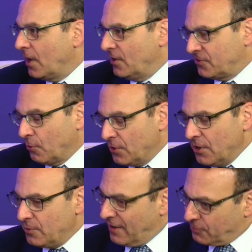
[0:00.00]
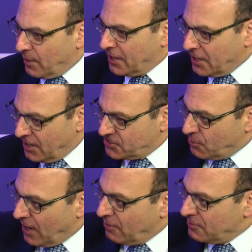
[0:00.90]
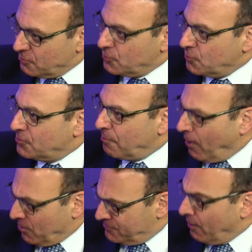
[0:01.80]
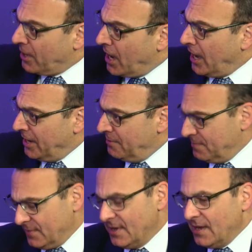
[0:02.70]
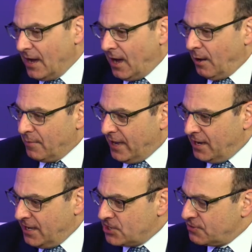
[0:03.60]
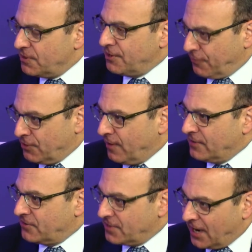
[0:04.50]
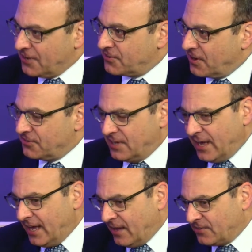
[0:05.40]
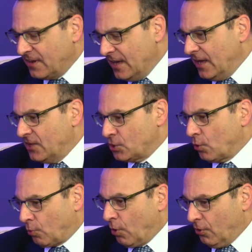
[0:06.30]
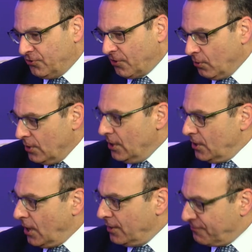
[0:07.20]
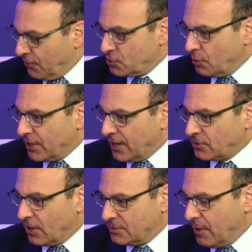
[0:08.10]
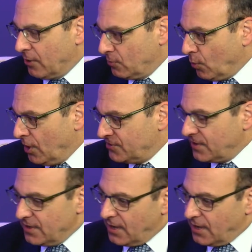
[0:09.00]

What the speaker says: So we have to recognize how the bar is very high. Mm-hmm. And each of the different devices that I discussed today has its own role. So the first one that I talked about was